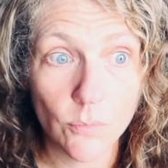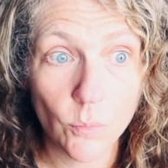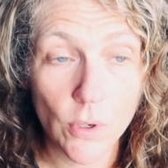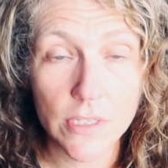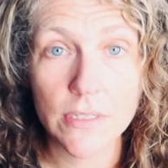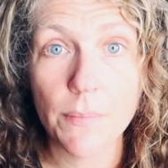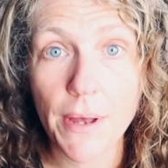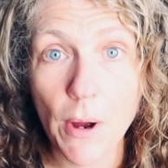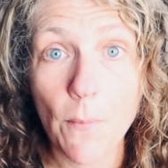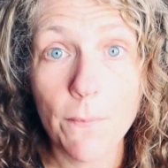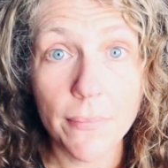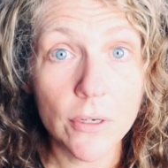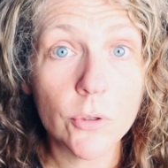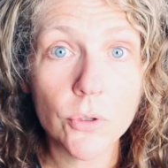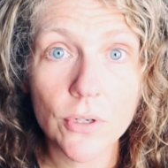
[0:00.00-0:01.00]
was about
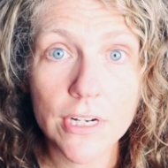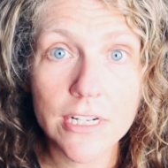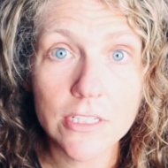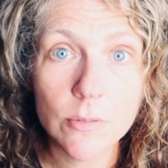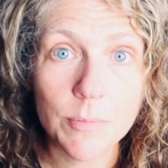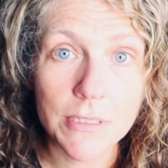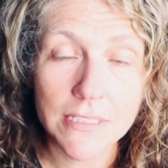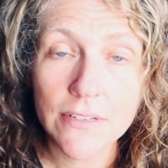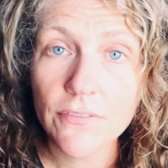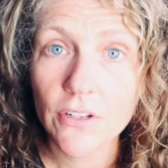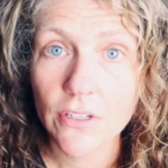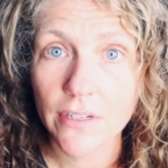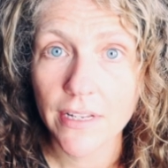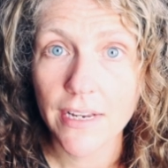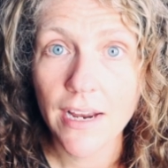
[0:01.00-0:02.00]
middle grade
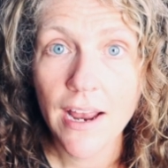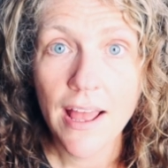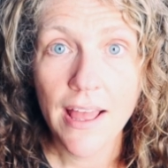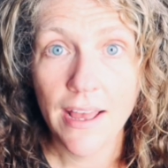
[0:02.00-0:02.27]
specifically